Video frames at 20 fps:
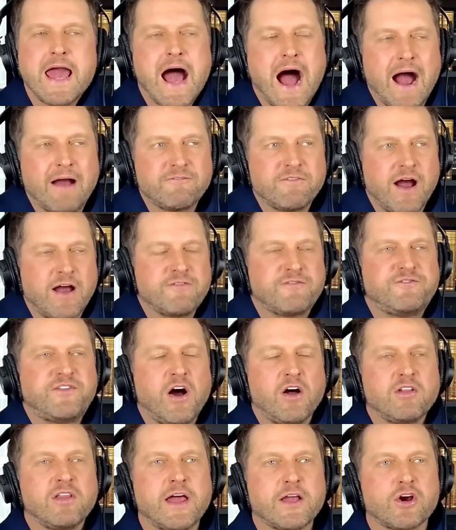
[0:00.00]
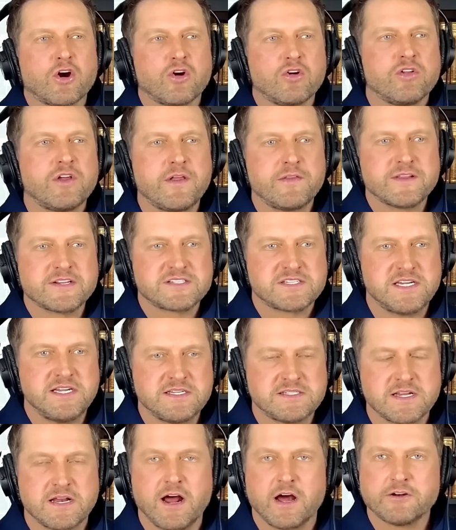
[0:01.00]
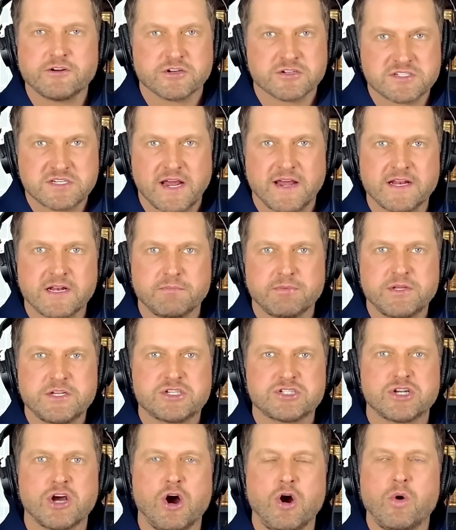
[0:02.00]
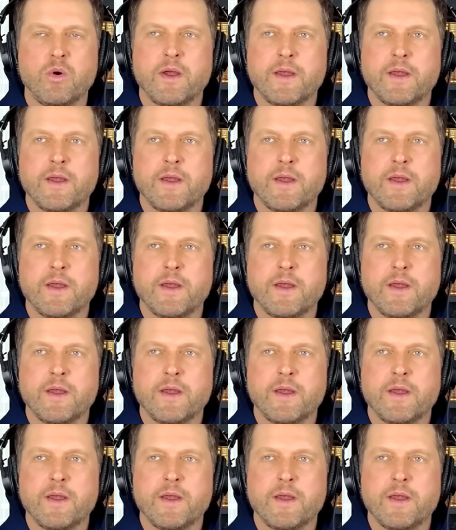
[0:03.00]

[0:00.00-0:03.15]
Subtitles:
I felt like early in the season, understandably so,